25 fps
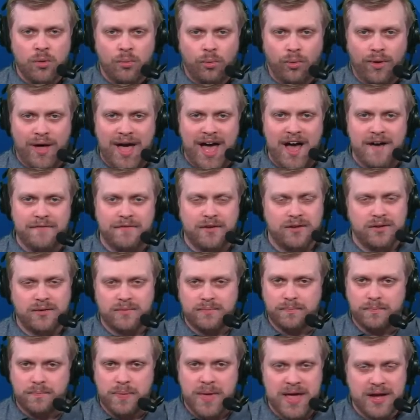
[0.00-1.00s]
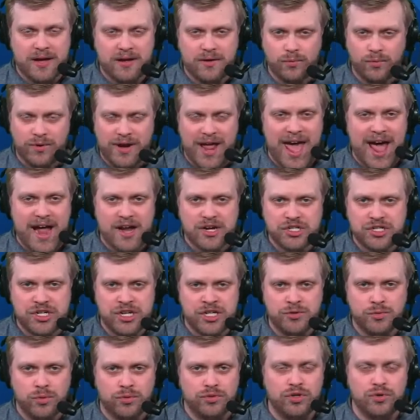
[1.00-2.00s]
We'll have pick
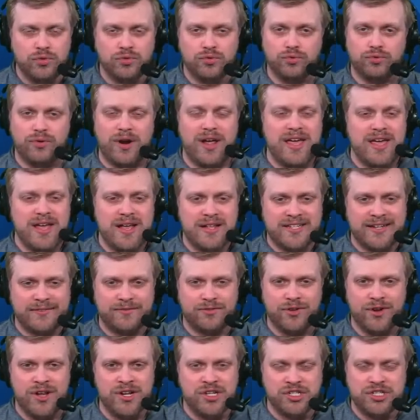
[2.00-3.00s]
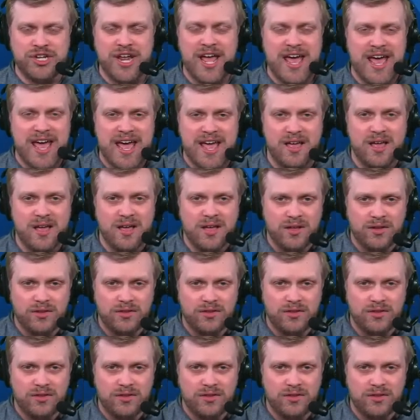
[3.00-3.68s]
reactions. We'll do grades after each day.